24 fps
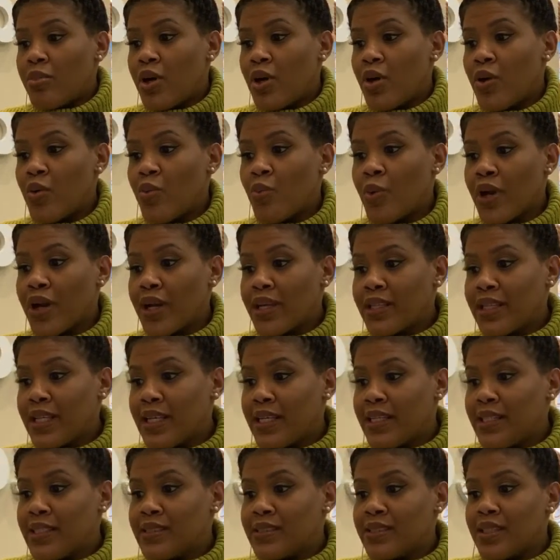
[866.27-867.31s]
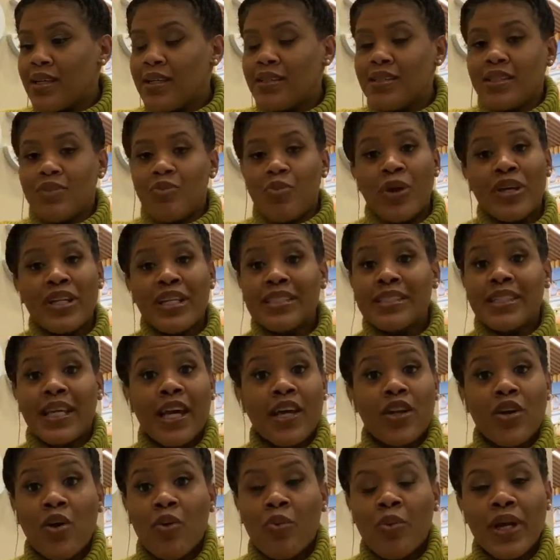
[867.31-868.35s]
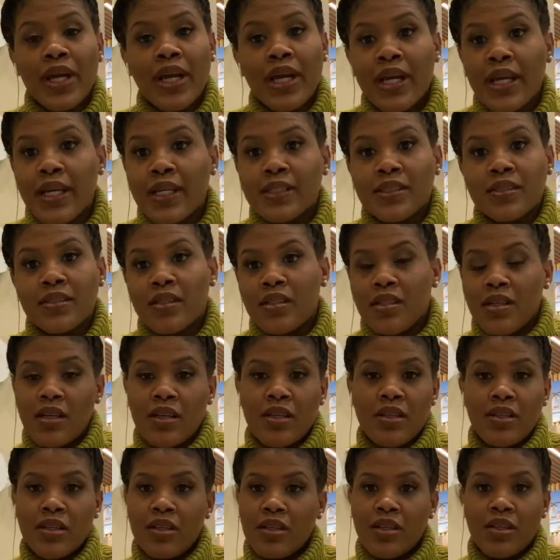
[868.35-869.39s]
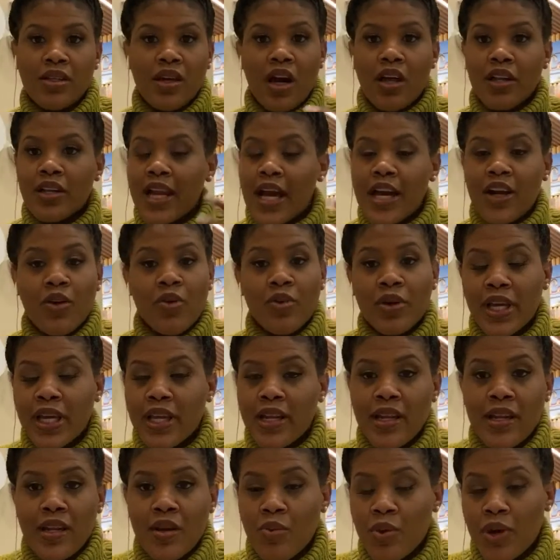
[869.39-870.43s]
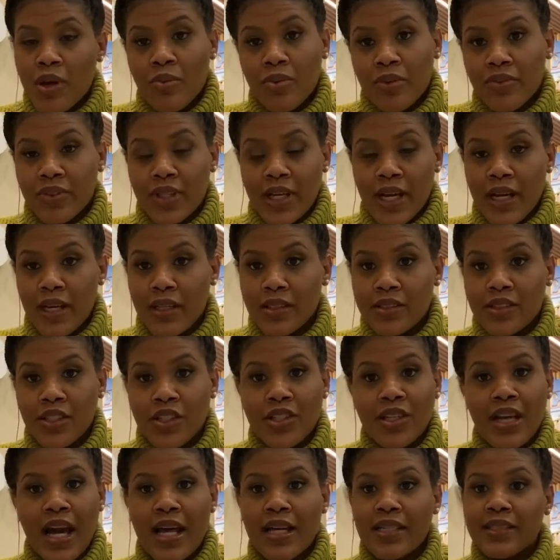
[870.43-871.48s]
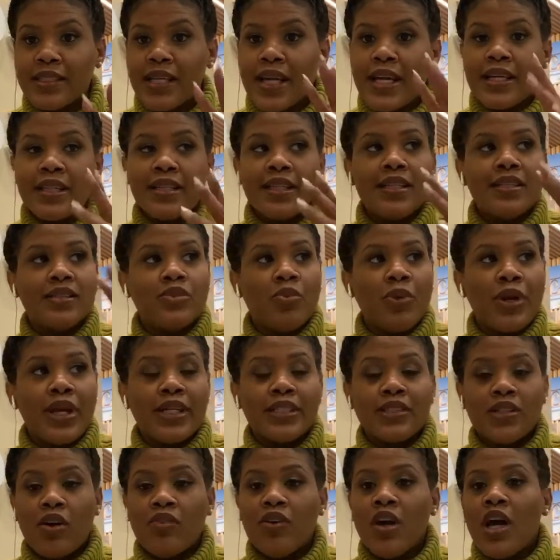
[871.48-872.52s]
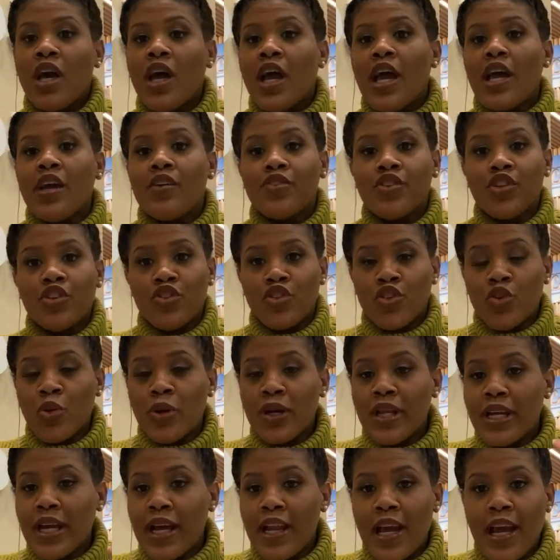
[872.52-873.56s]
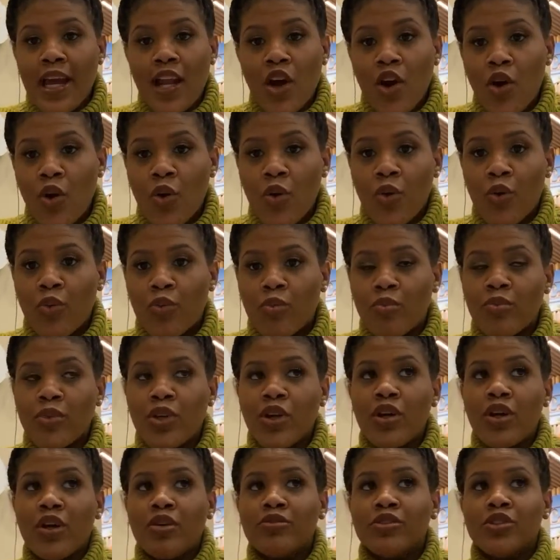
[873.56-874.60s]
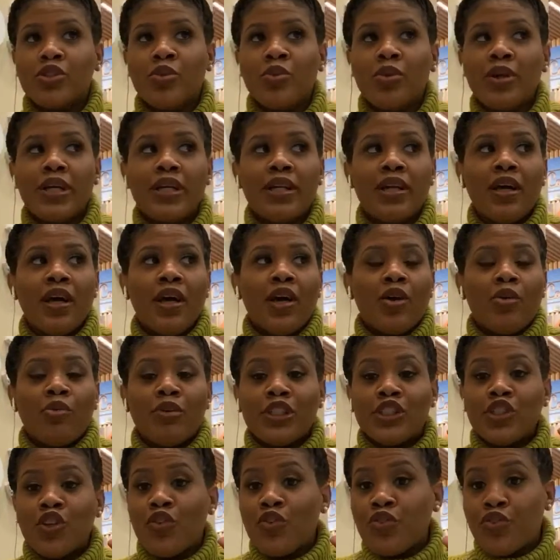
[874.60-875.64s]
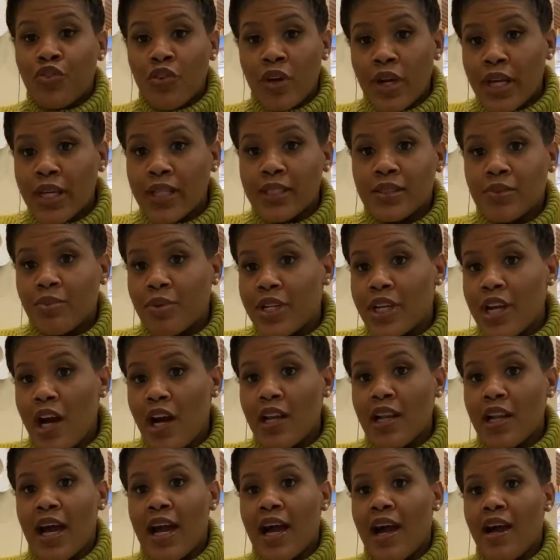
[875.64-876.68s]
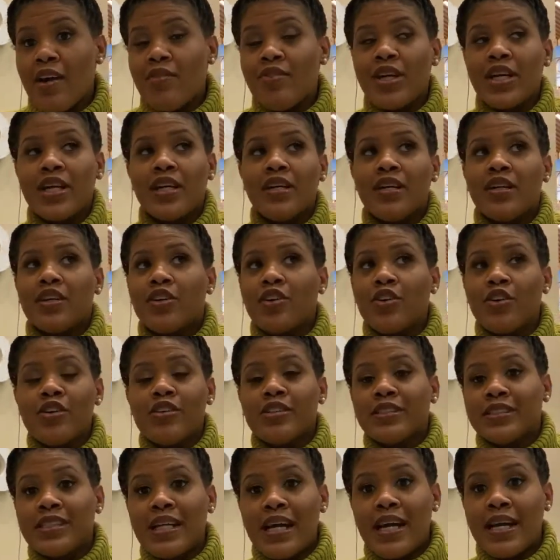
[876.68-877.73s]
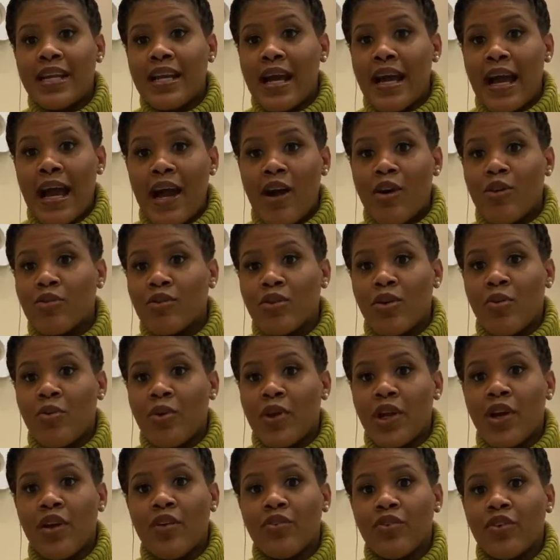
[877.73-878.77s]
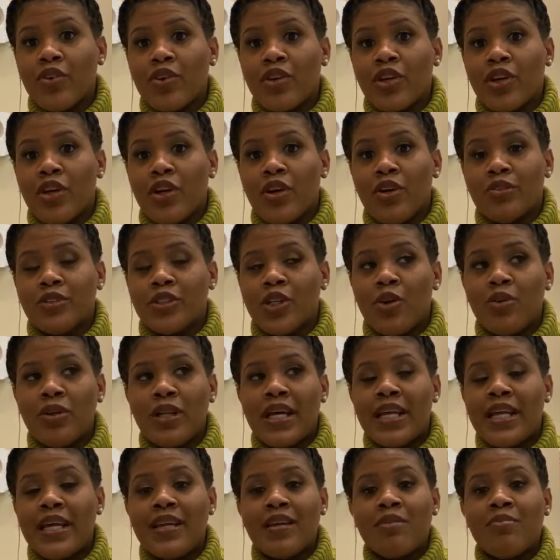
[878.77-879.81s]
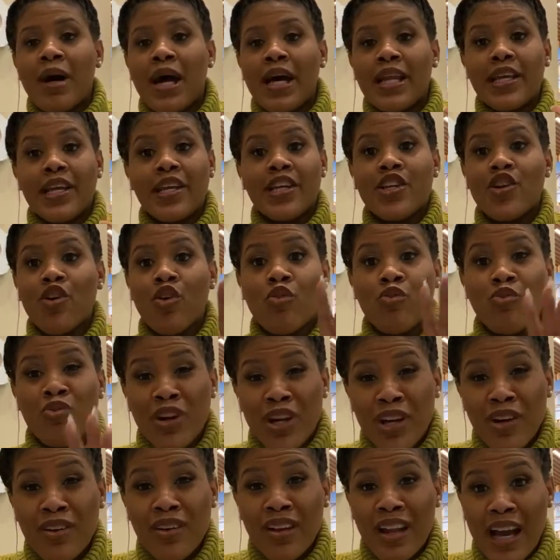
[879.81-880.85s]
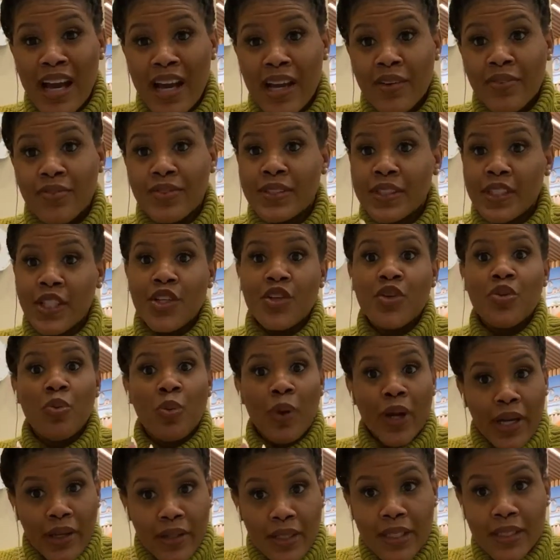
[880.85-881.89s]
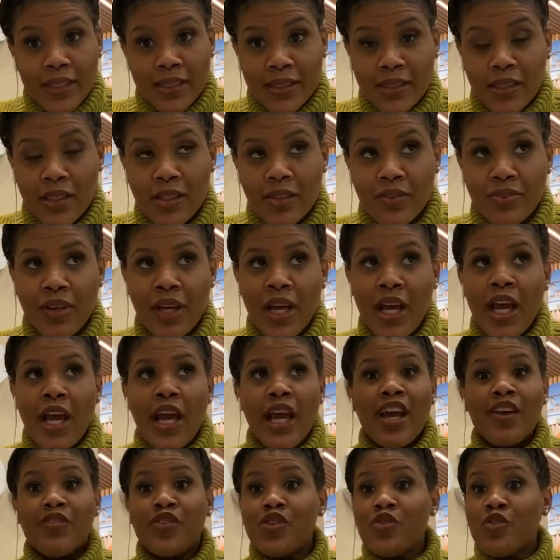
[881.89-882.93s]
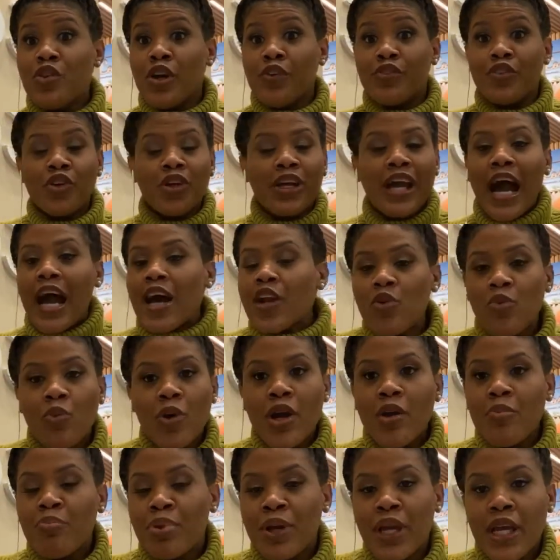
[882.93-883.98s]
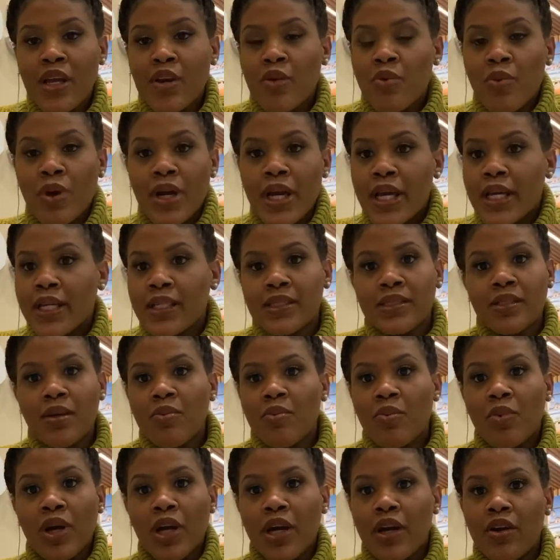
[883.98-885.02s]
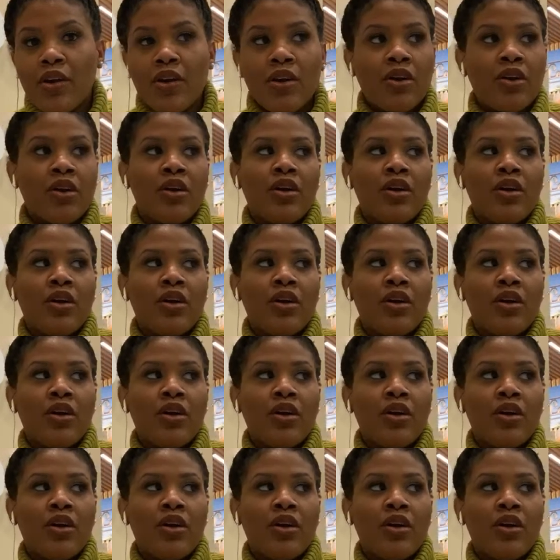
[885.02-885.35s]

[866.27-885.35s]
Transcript: Wearing these ghetto wigs, y'all not gonna get anywhere with that. So you got to take these wigs off. If you do it at home, do it with your friends when y'all are having a girls' night out or whatever. Don't let anybody in your real life see you wear this stuff. If you gotta wear a pink wig somewhere,